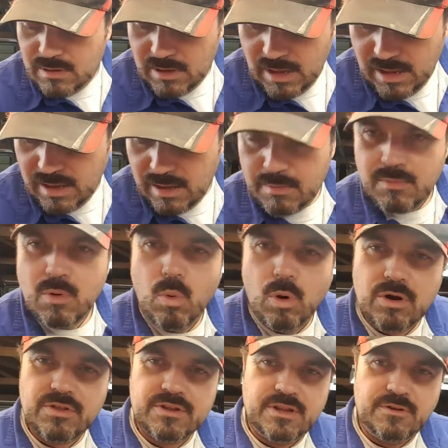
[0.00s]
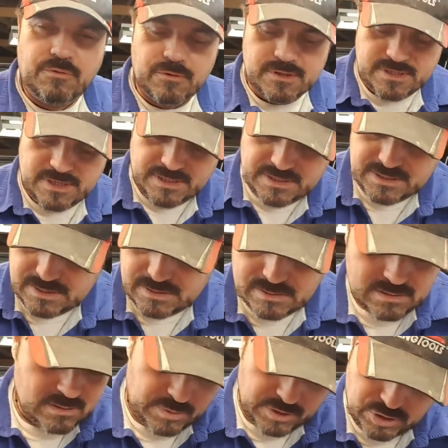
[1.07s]
One of the differences
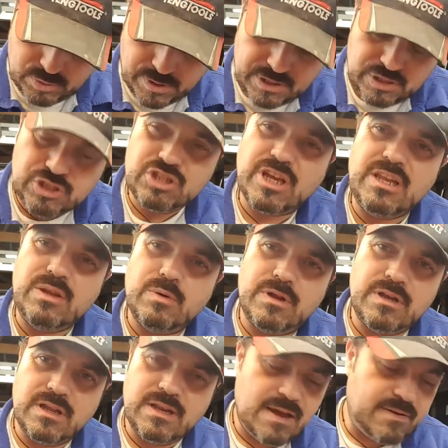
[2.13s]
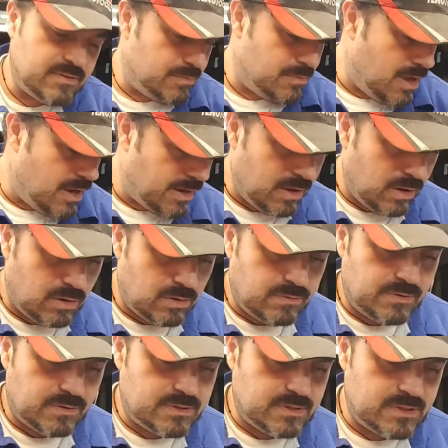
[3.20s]
between genuine and aftermarket oil
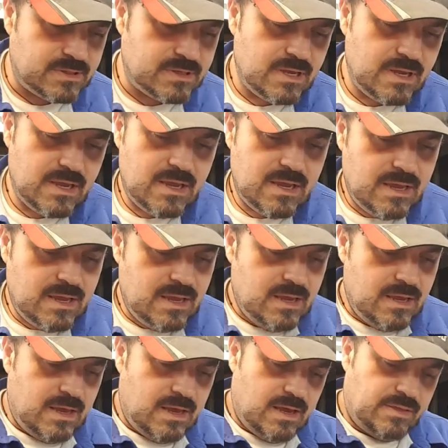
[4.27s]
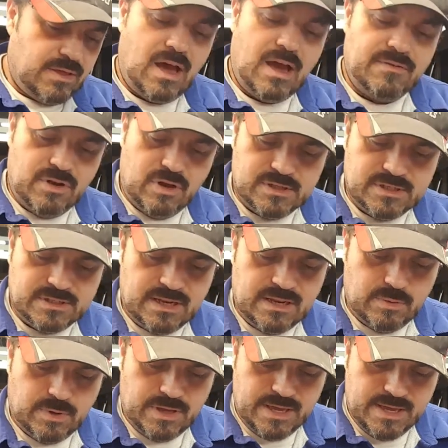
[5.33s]
filters that I've noticed
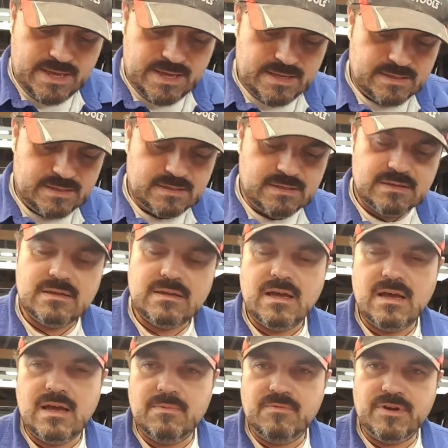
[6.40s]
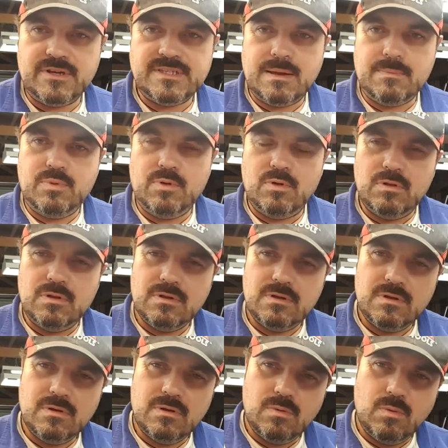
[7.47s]
anyway is, for example,
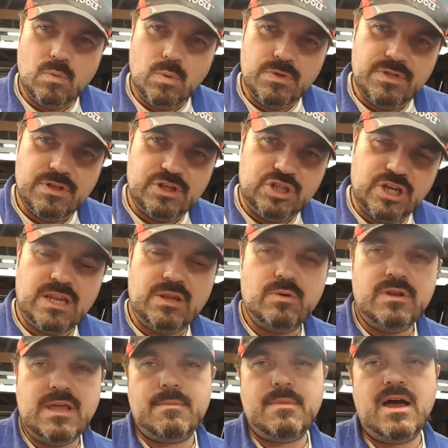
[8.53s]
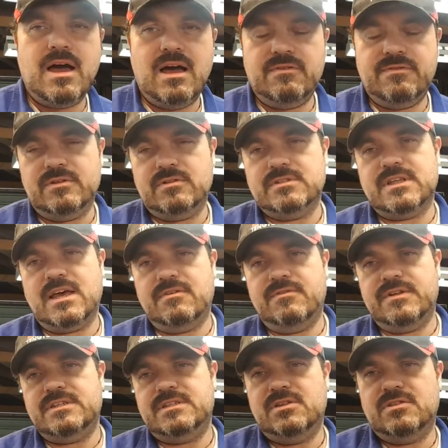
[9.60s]
with the genuine Yamaha filter that I
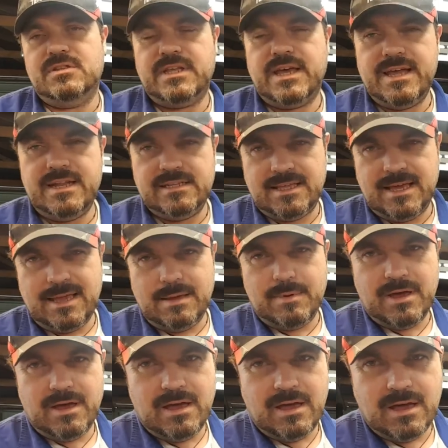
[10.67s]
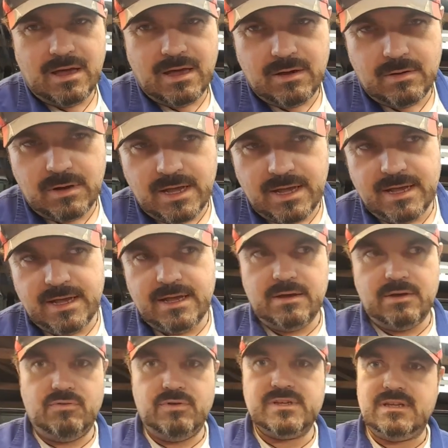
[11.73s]
fitted the other day to that
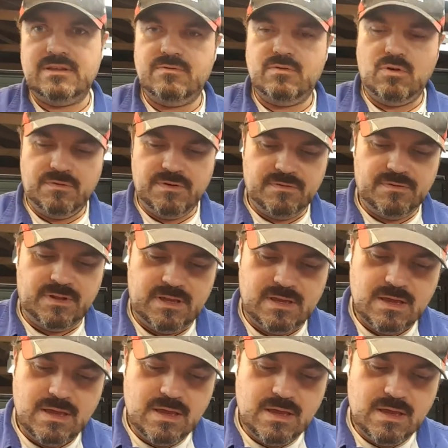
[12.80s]
Yamaha Grizzly 450,